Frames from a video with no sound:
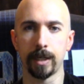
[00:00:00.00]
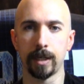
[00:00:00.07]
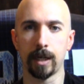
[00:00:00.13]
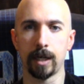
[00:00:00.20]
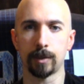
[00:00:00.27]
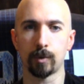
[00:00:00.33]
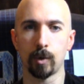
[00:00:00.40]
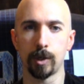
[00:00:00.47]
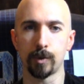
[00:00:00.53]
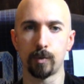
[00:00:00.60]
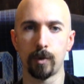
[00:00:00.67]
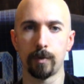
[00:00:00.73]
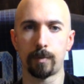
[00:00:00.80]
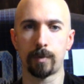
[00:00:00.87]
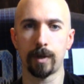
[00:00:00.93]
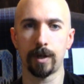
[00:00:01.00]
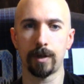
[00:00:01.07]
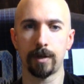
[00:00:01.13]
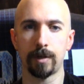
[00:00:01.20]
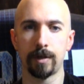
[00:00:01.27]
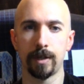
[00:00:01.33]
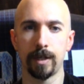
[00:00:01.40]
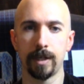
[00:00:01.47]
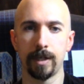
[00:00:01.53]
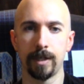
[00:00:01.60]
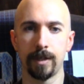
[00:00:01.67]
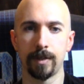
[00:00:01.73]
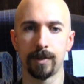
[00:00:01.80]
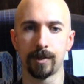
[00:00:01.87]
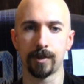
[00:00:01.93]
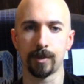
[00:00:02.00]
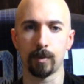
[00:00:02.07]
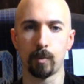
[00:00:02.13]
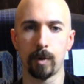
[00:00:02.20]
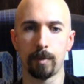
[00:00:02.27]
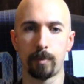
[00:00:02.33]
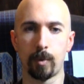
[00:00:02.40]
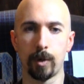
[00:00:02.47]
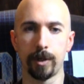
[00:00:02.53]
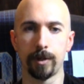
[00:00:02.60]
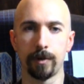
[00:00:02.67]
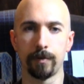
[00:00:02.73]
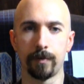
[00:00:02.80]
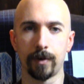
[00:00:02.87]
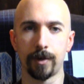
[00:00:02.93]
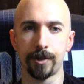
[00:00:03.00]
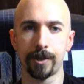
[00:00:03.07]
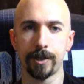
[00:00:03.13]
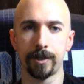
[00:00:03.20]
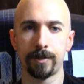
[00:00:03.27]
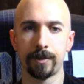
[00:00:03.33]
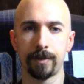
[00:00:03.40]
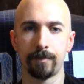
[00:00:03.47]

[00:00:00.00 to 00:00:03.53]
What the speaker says: Hot Toys Wolf Predator. This is the 1.0 version,